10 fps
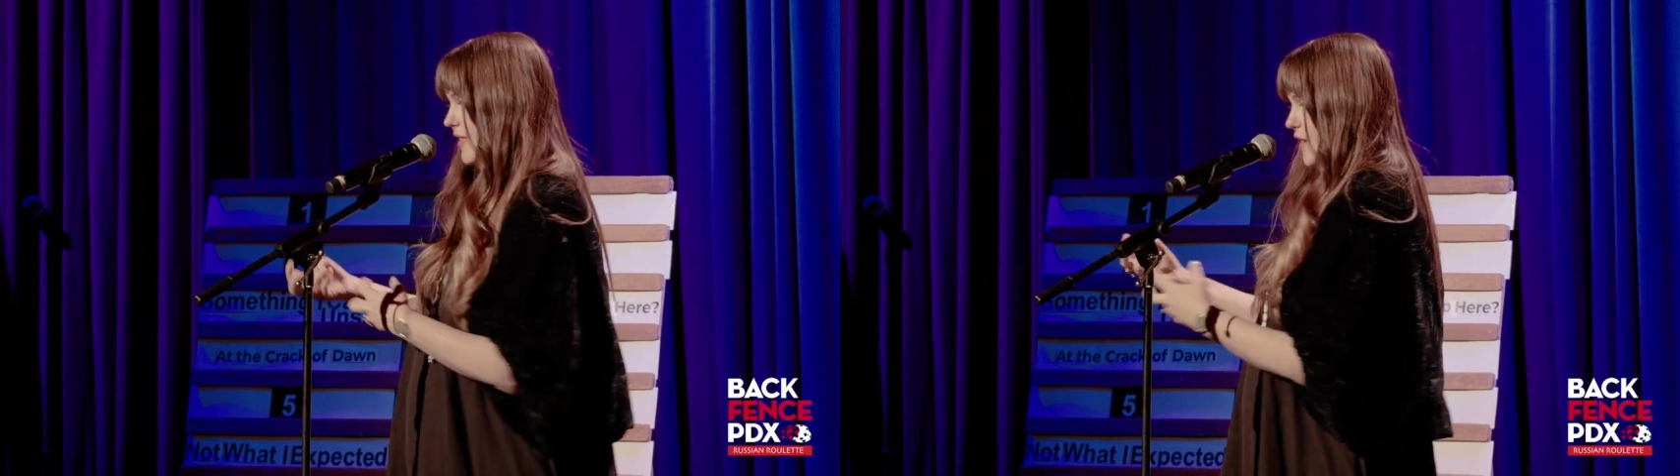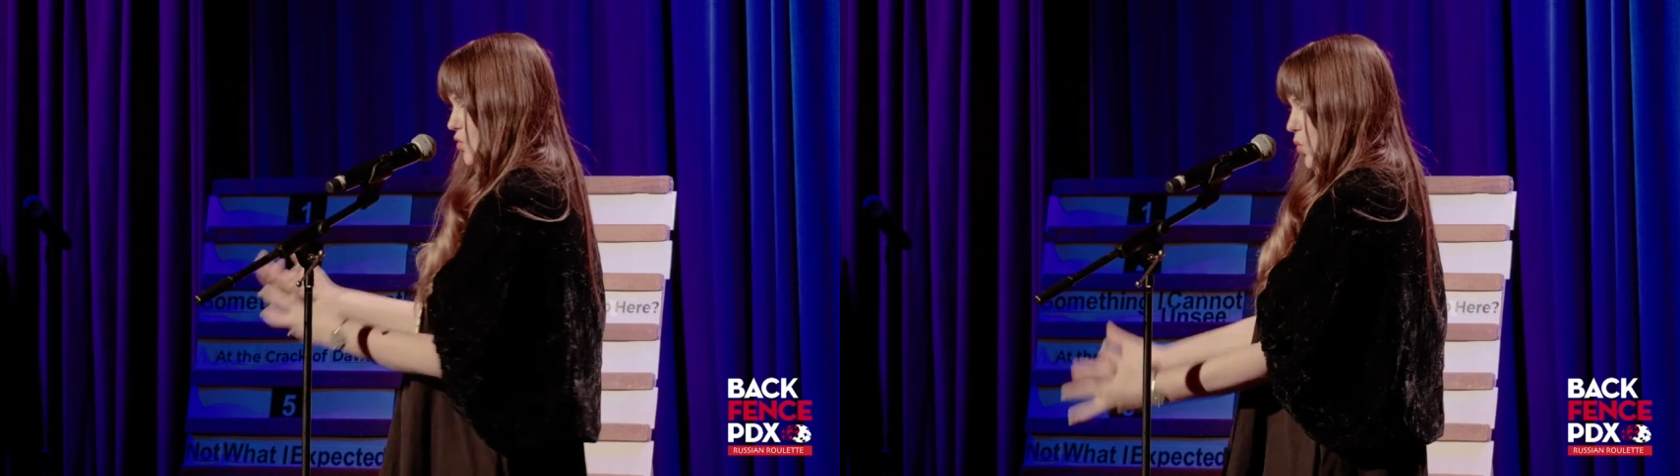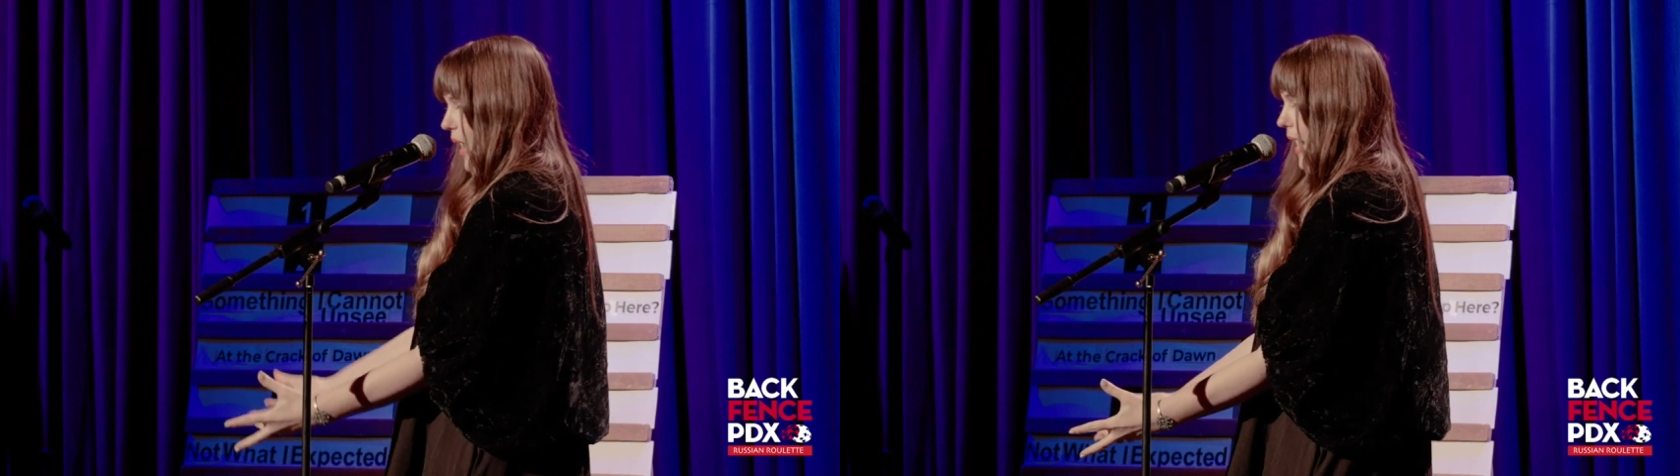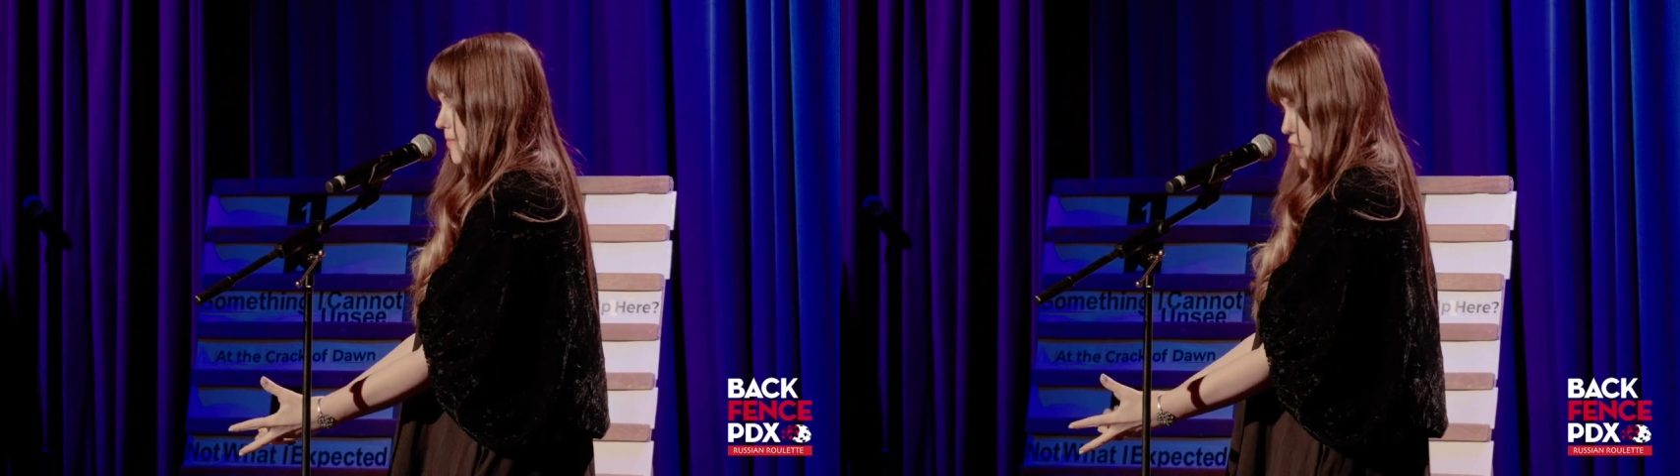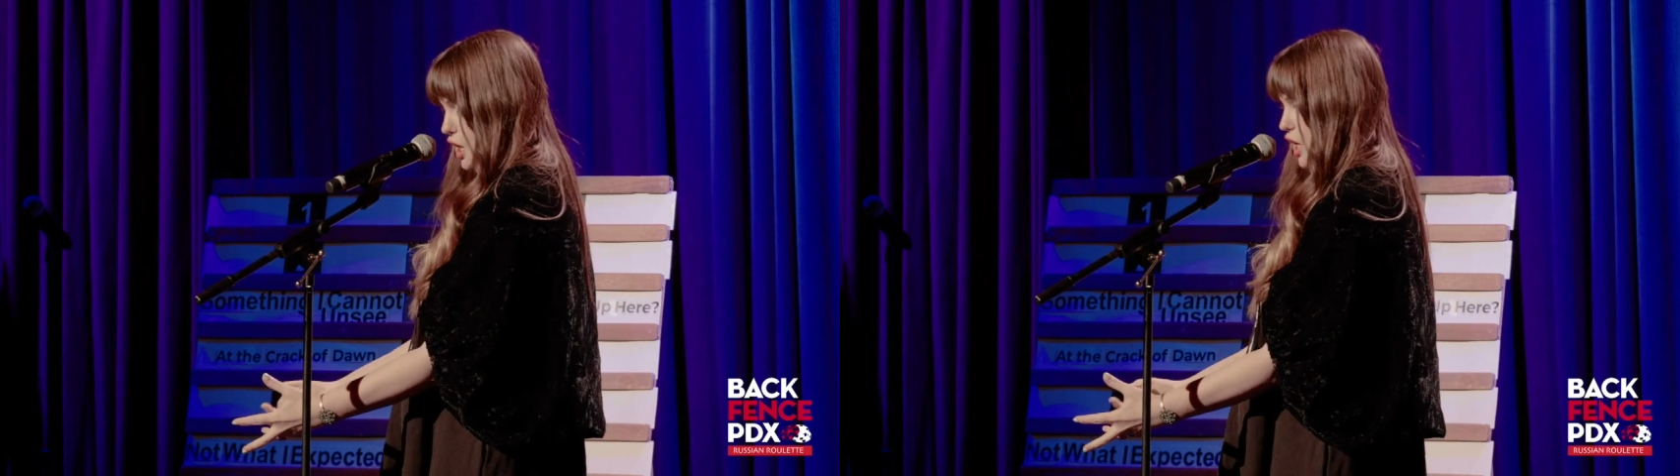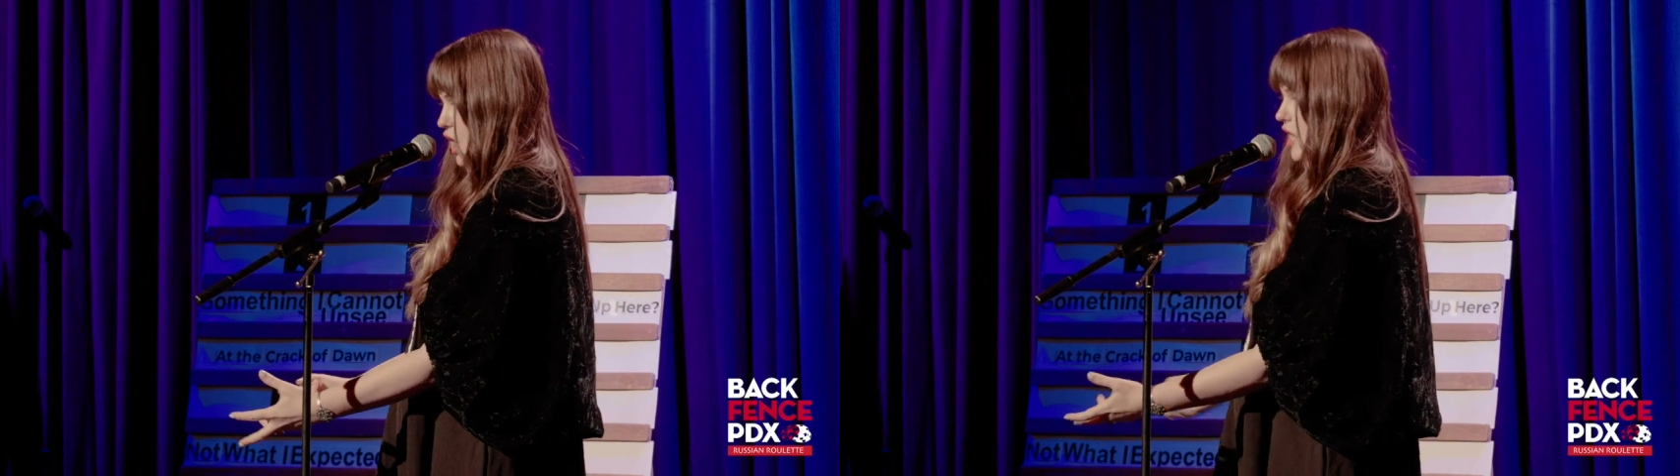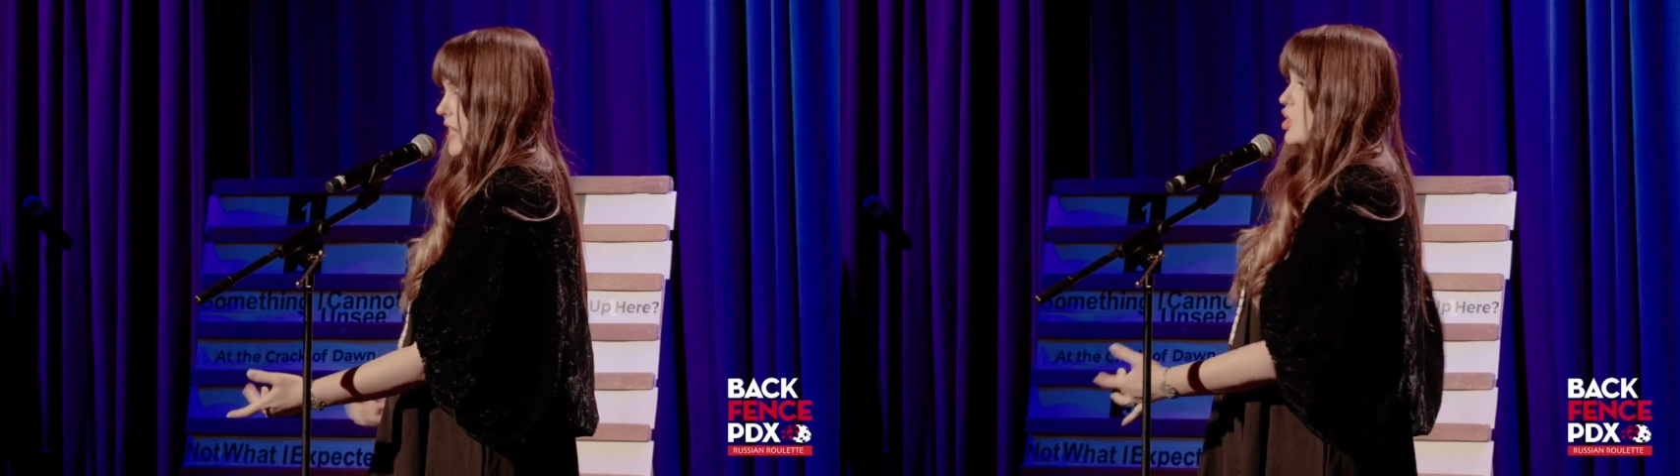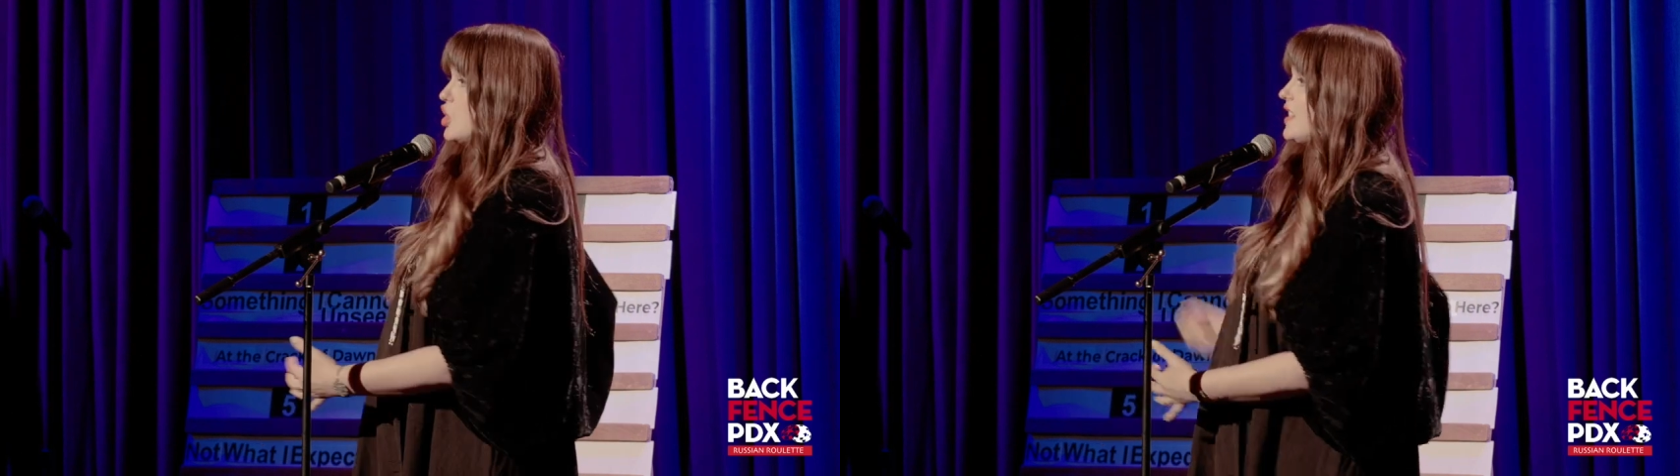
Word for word: they grab her